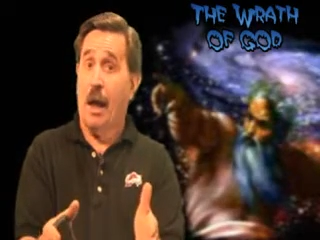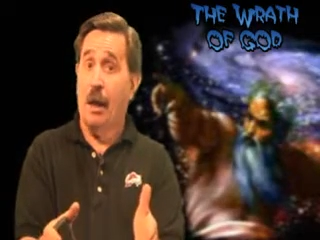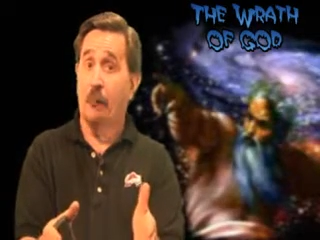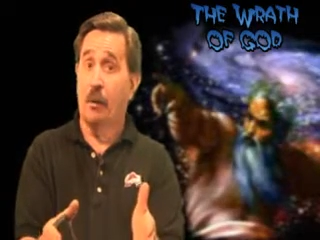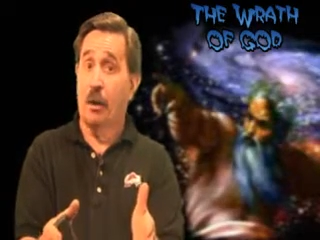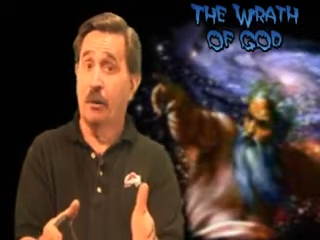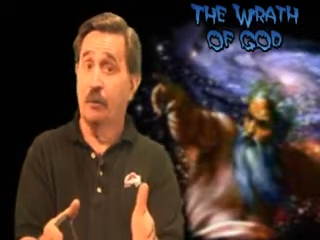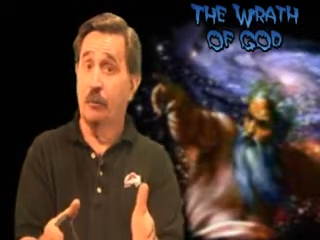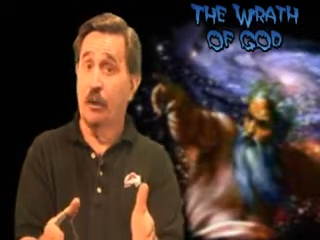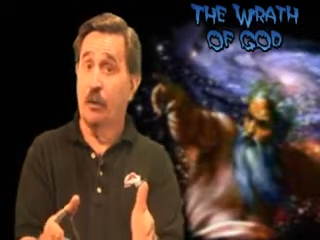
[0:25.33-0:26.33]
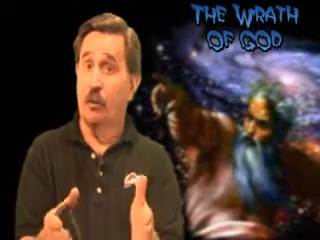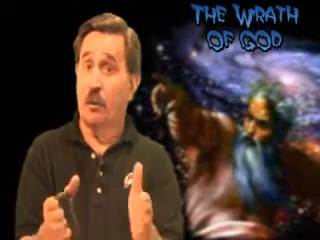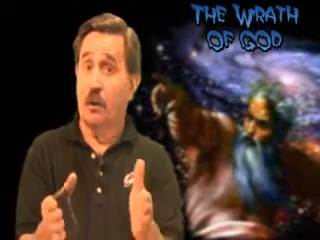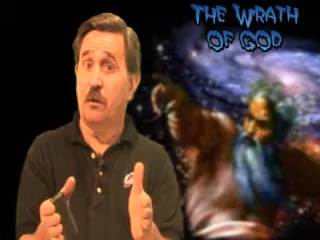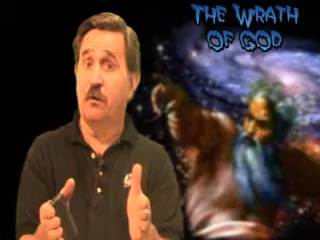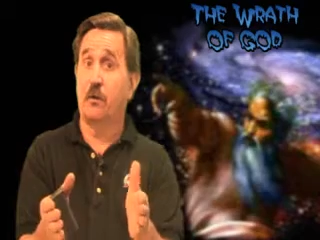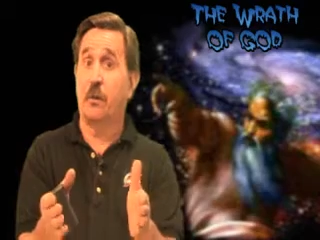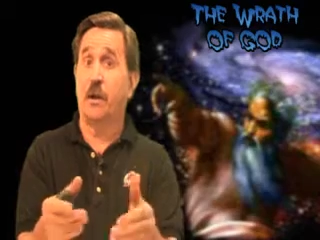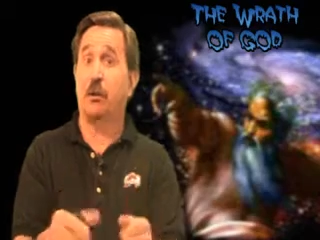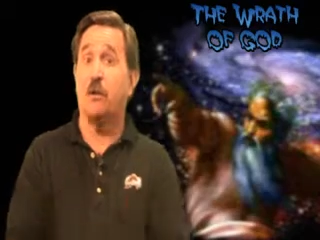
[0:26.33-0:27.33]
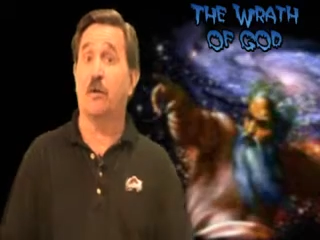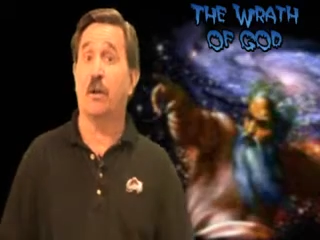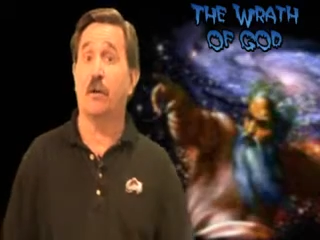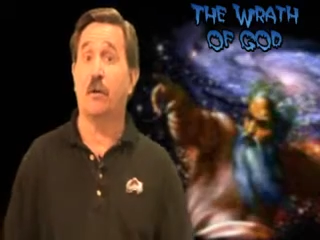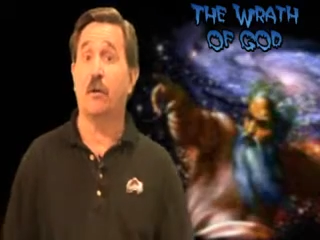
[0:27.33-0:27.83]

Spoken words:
and possibly the way you spend your